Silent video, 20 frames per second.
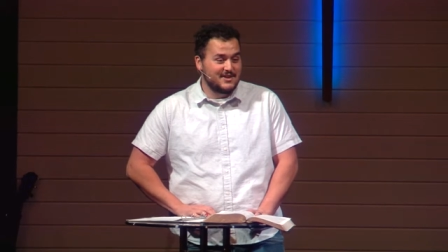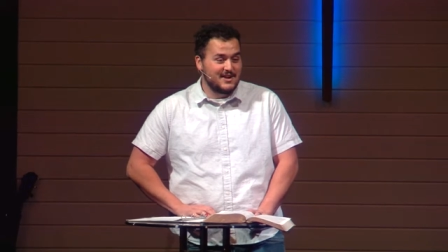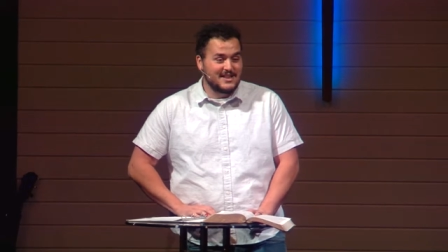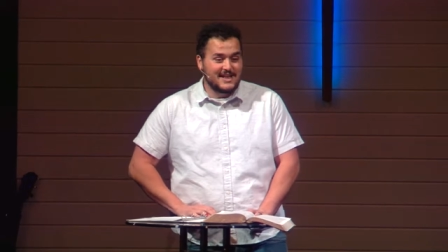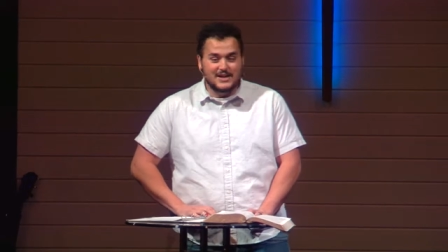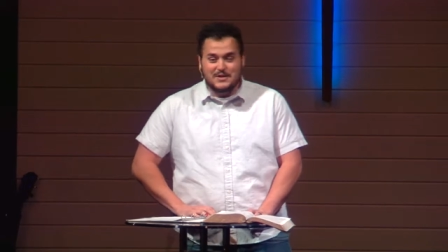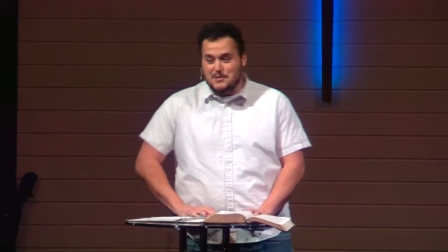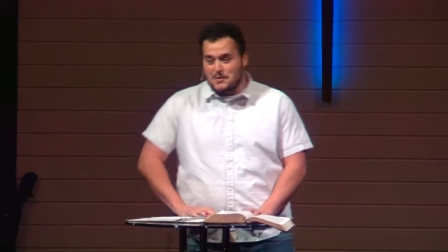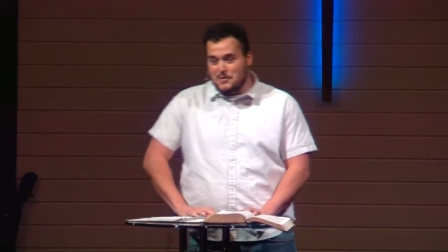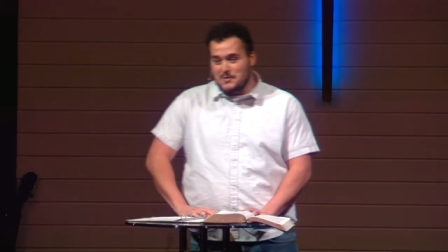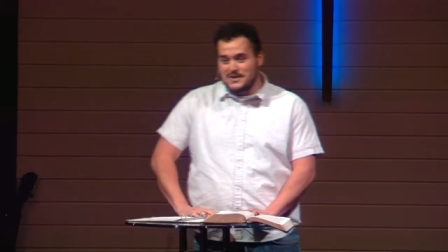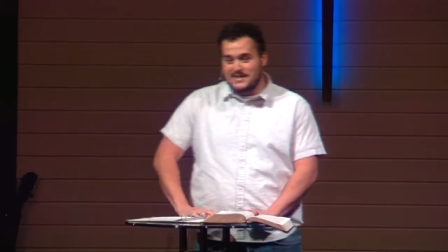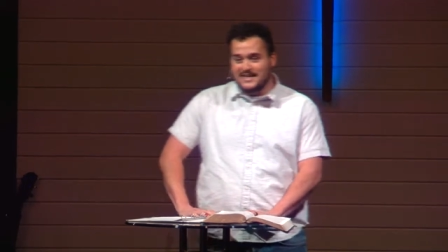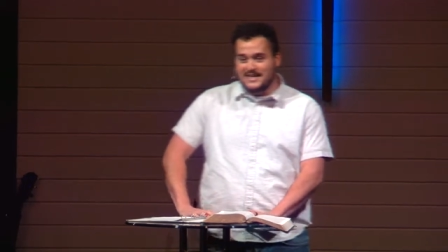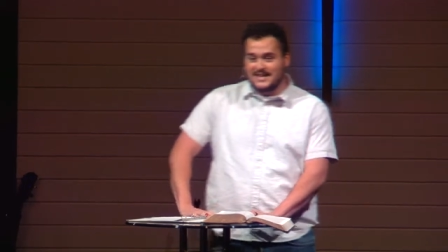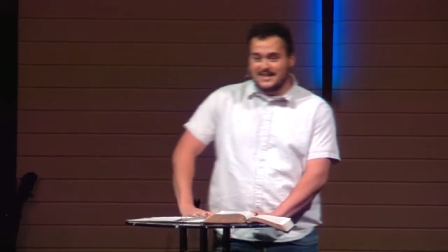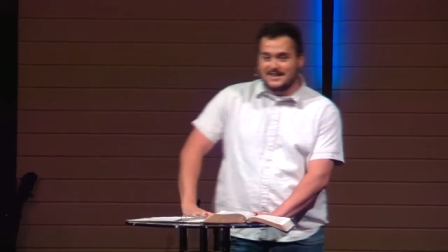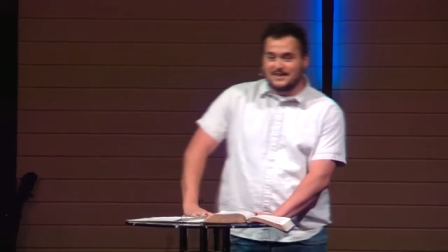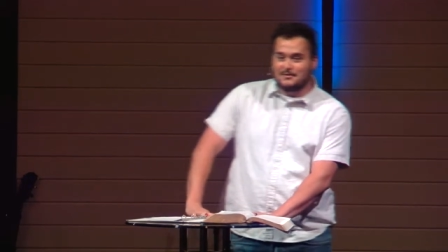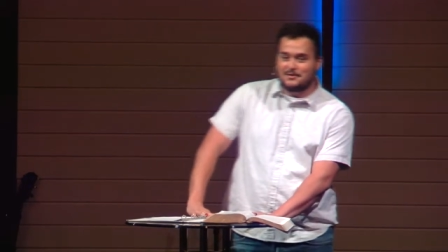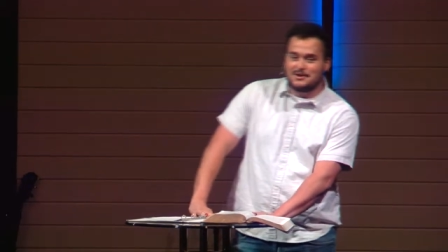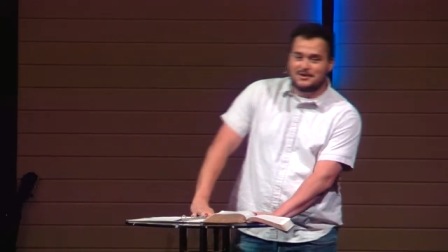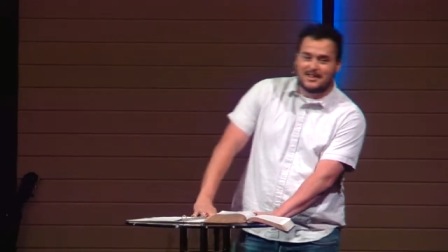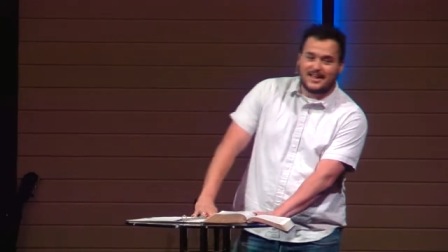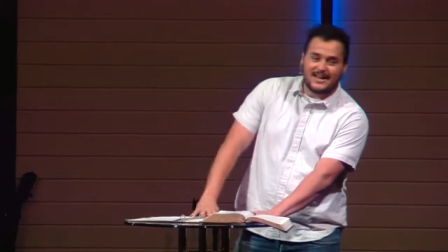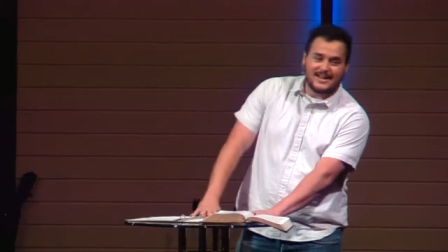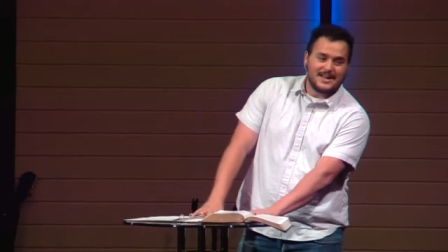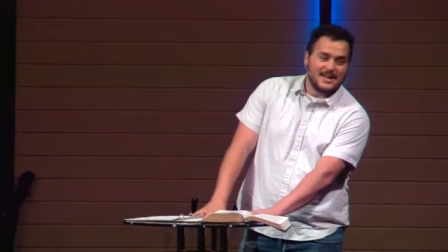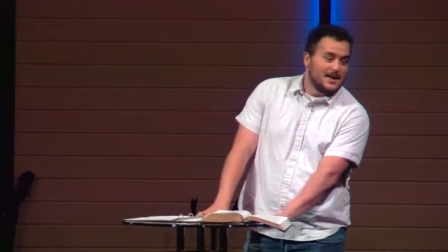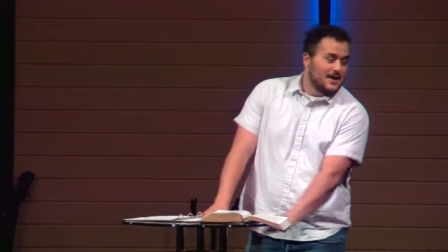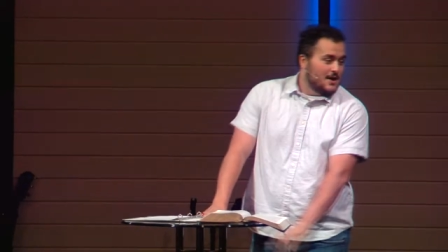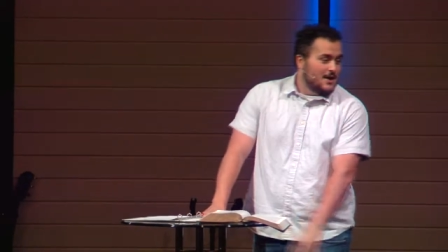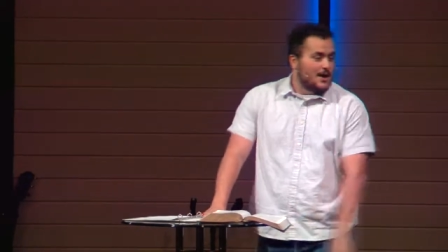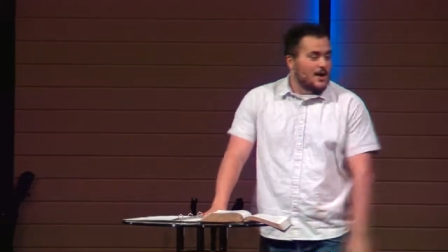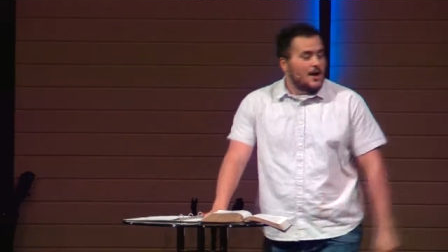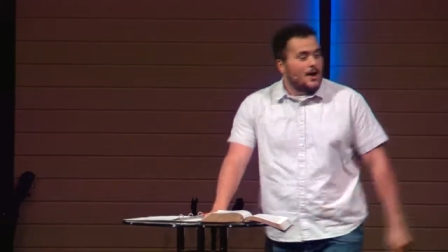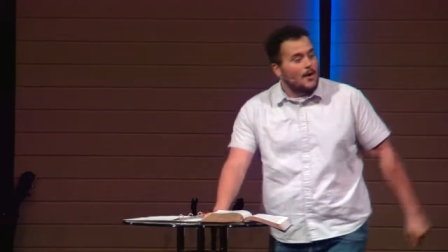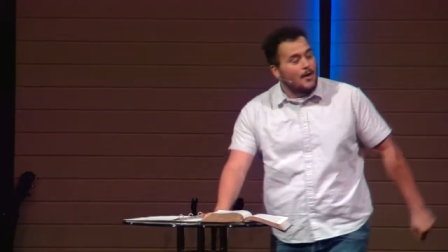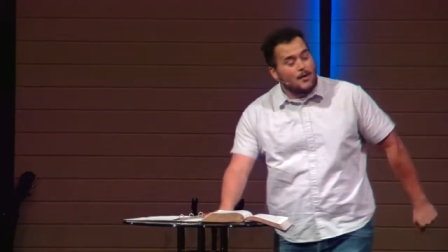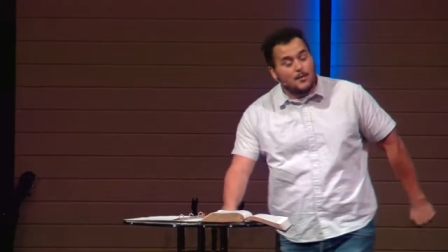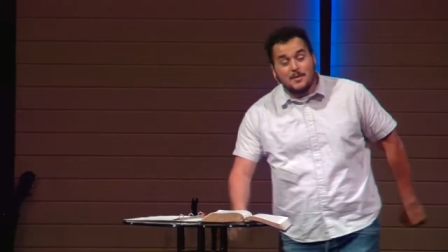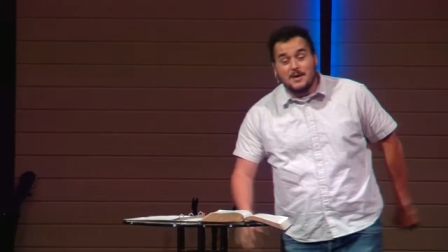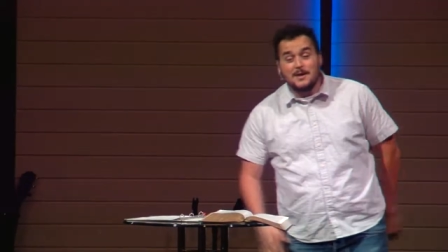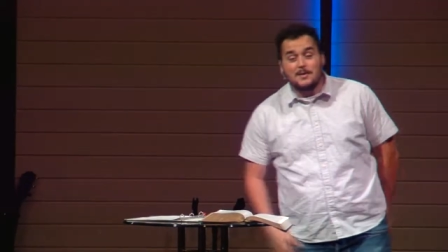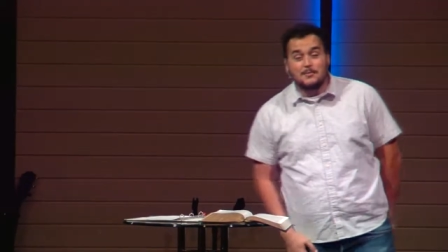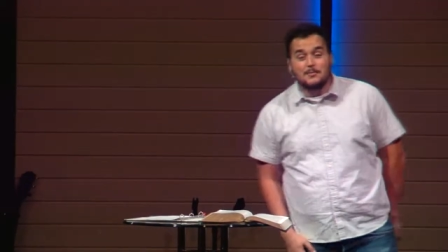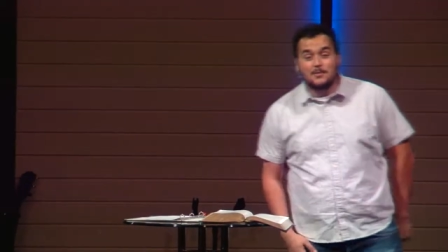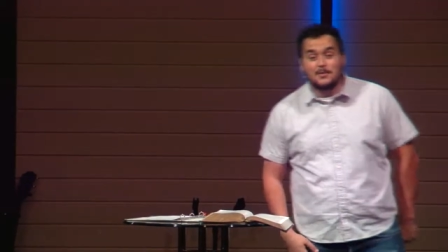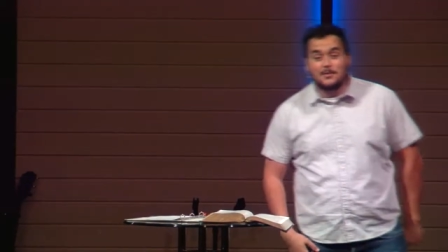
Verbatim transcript: right? That's what we did. We were like, oh man,